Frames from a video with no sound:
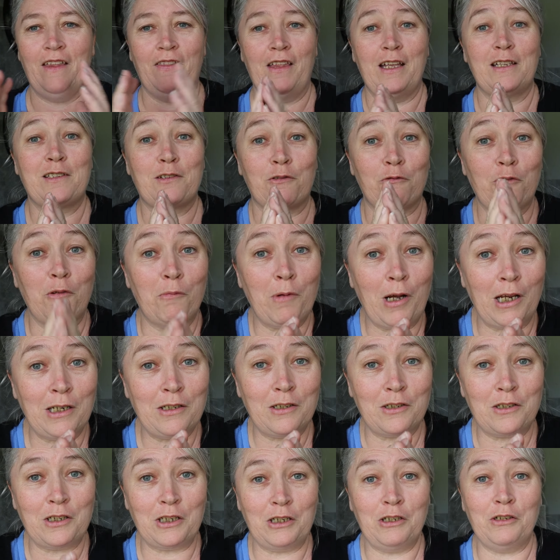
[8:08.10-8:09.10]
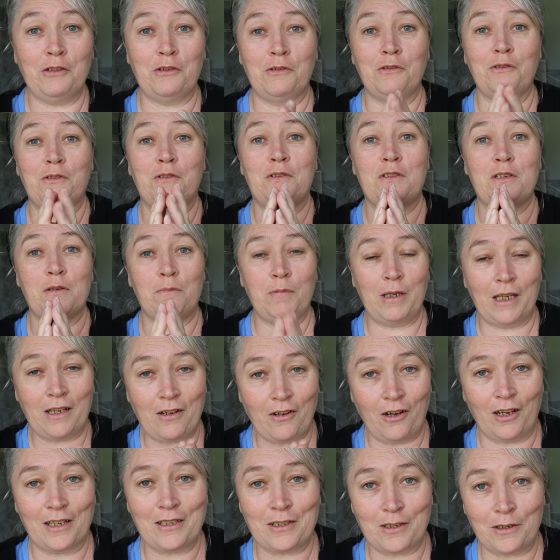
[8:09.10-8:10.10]
and that's a reminder to you to be
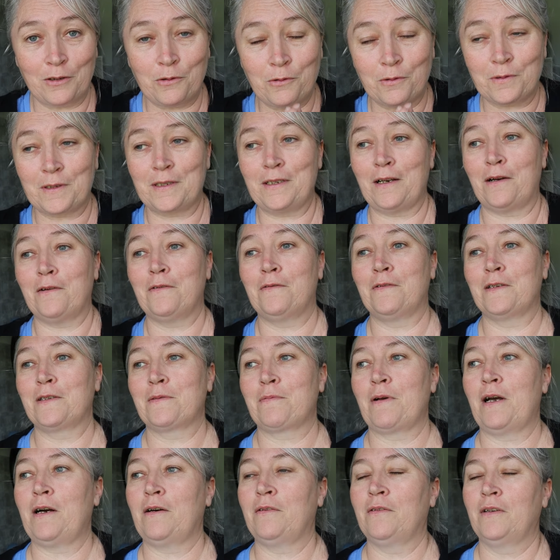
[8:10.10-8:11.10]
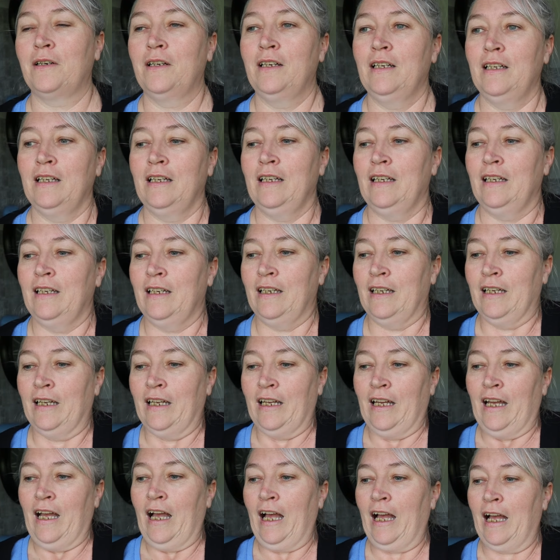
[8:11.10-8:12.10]
kind to yourself as well
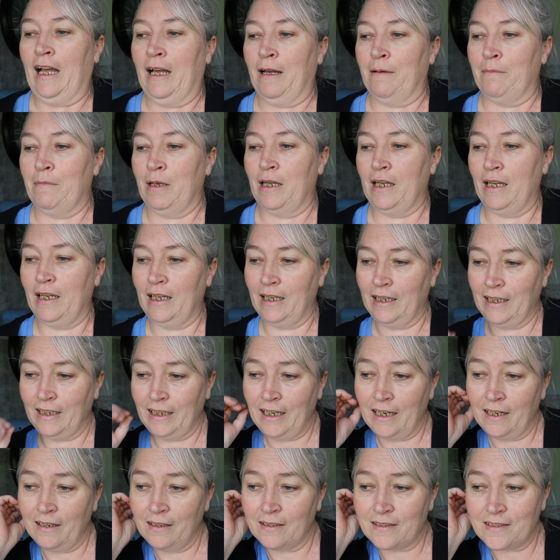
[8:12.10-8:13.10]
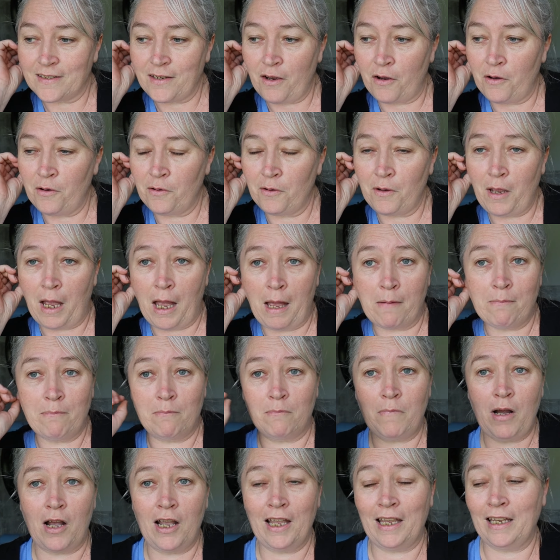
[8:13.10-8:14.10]
um, yeah so
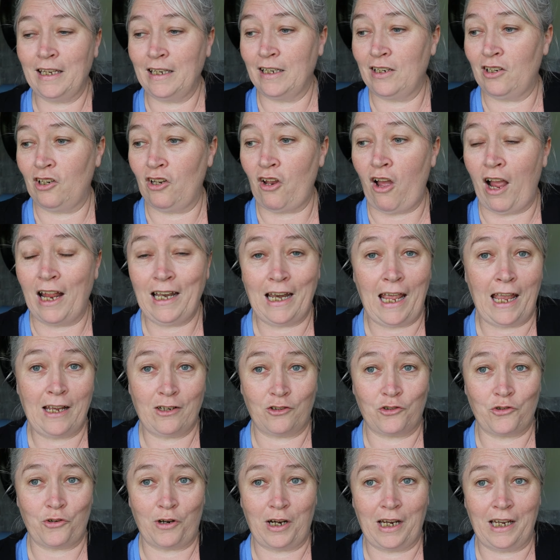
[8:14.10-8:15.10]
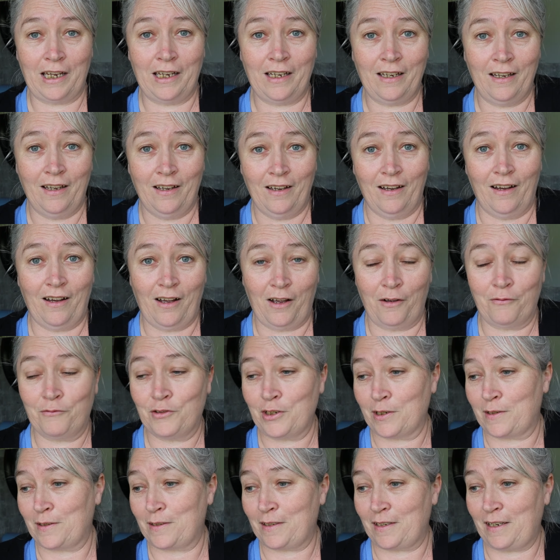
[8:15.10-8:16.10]
um, my lilac tree I've
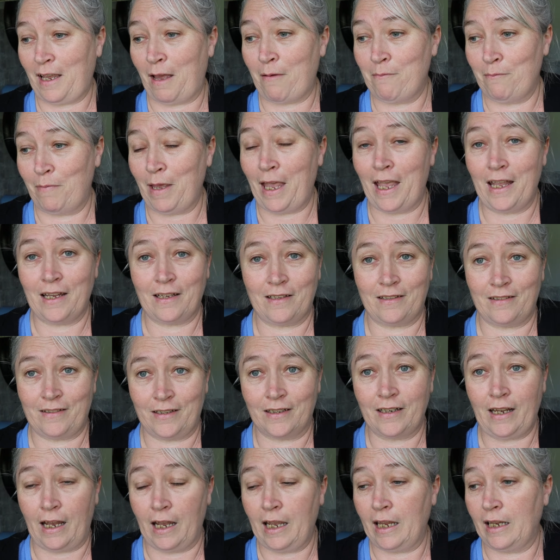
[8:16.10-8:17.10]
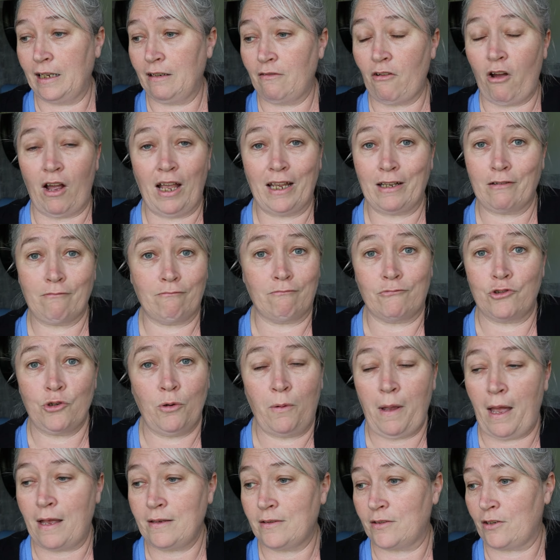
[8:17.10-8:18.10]
just come back today like
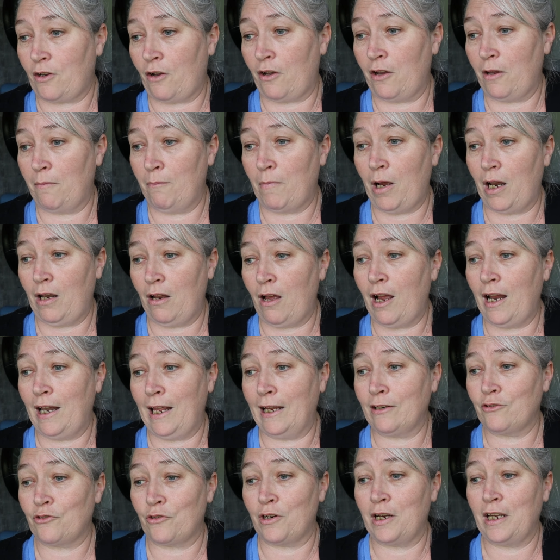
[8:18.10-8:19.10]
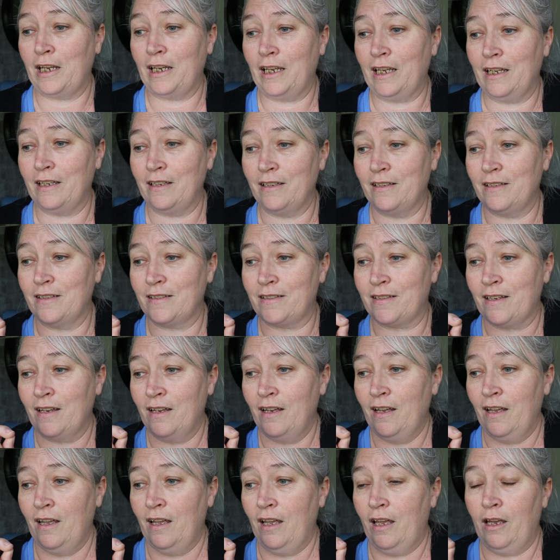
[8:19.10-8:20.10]
two hours ago and my lilac tree is
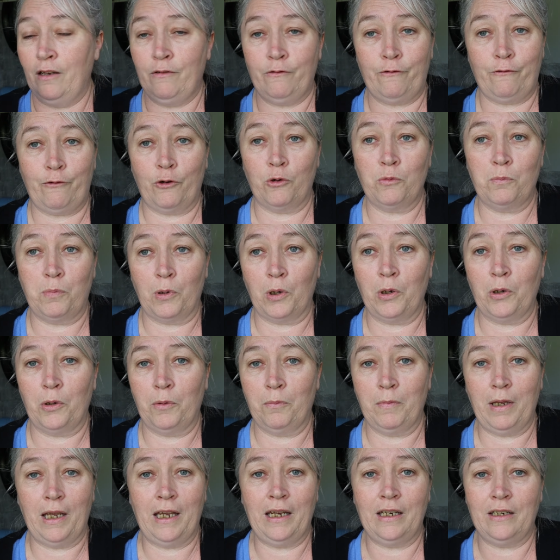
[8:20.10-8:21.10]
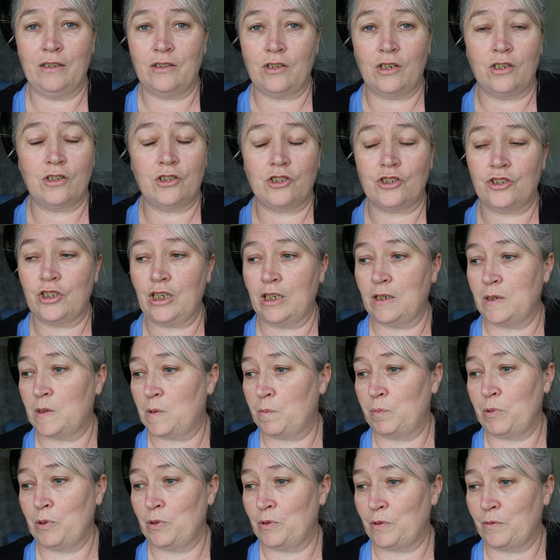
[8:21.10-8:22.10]
in full bloom and she
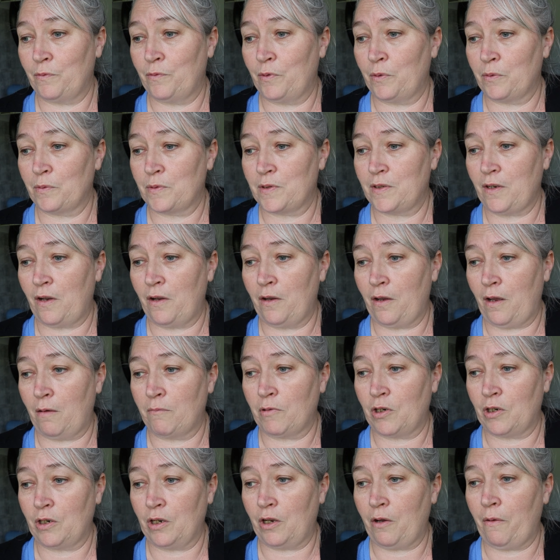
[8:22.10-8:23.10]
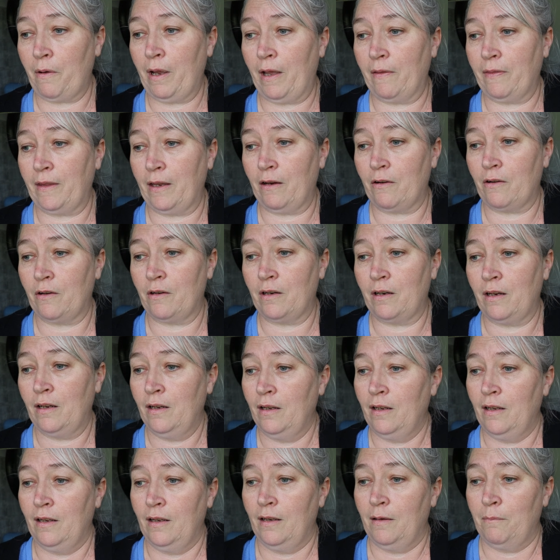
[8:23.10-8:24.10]
is beautiful so I'm going to go out there and
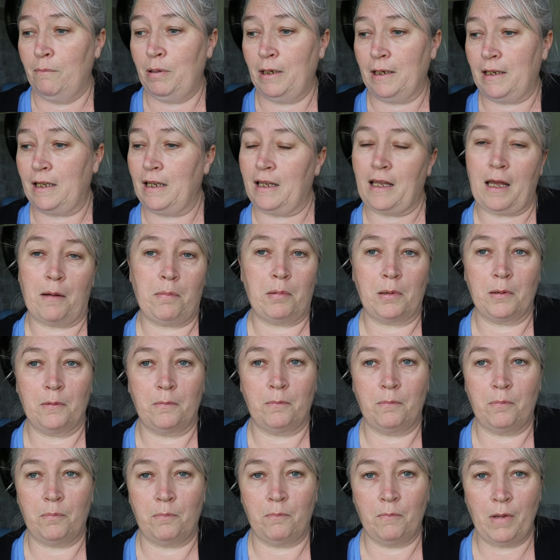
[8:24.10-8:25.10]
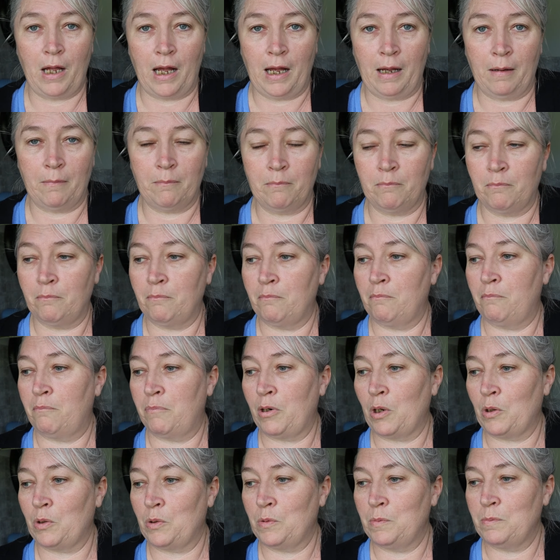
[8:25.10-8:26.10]
pick a couple of um,
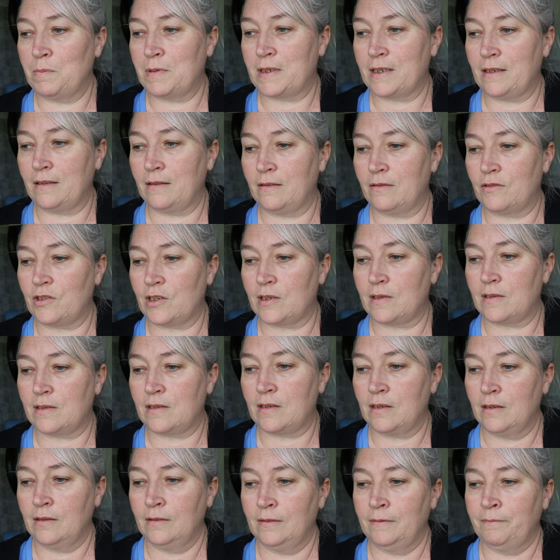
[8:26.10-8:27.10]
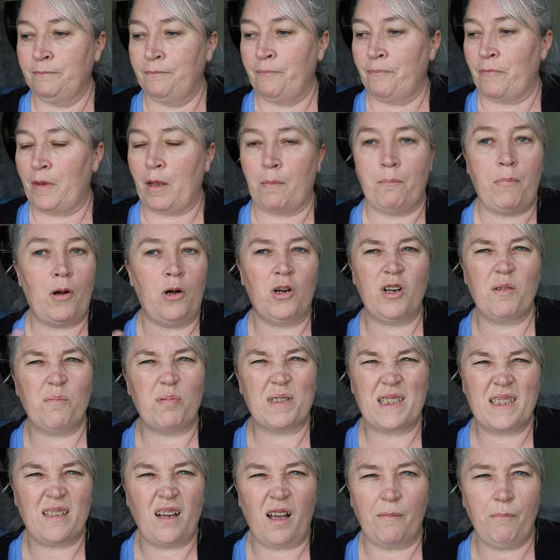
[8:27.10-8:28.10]
blooms and just pot it
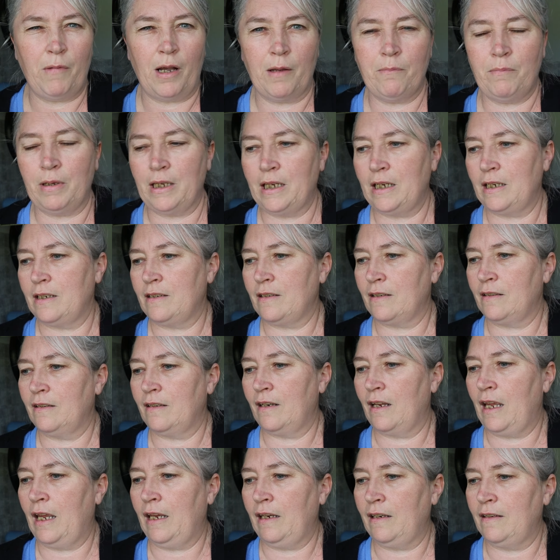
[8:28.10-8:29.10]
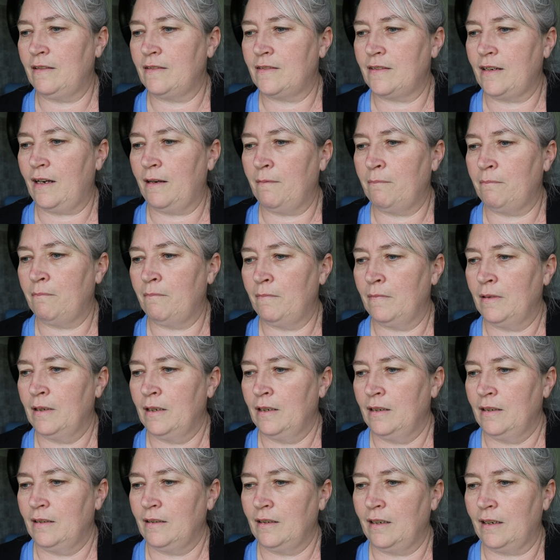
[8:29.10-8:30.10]
beside my bed and, and um,
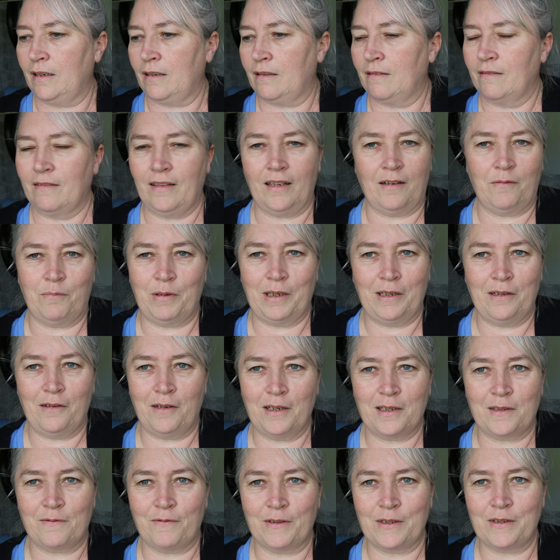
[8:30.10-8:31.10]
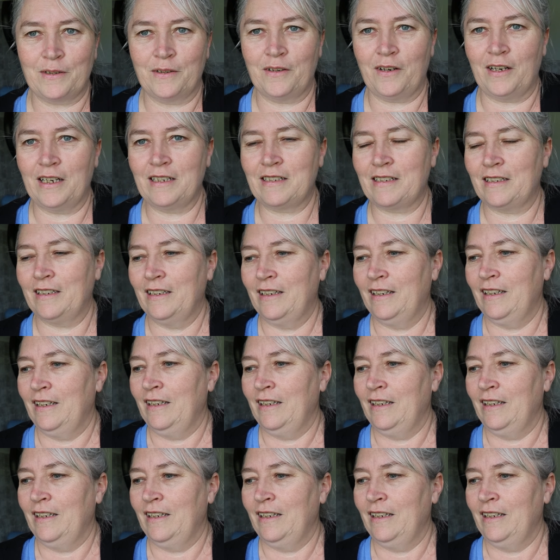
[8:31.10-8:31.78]
yeah, that'll be nice for tonight.